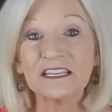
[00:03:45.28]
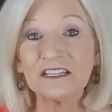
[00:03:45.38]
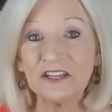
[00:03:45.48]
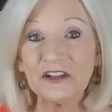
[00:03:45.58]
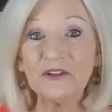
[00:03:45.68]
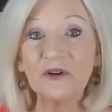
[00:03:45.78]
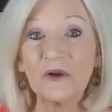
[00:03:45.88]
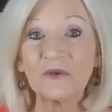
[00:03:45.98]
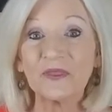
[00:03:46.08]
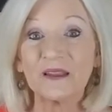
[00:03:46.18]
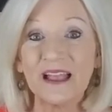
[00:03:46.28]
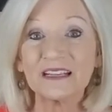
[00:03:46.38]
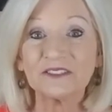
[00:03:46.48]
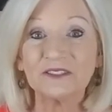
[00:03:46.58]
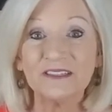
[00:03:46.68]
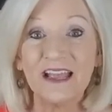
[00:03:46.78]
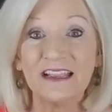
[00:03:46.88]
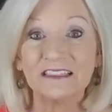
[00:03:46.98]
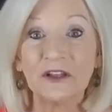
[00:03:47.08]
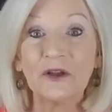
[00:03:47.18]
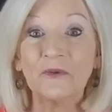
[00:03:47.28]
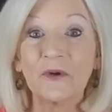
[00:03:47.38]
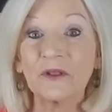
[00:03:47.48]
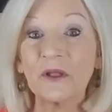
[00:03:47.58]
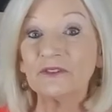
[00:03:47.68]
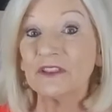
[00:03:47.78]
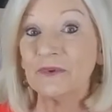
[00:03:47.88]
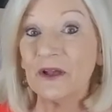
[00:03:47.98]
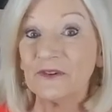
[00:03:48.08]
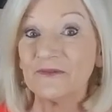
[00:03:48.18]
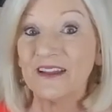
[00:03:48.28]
continue on with the next 2 days. We're going to go to the bedroom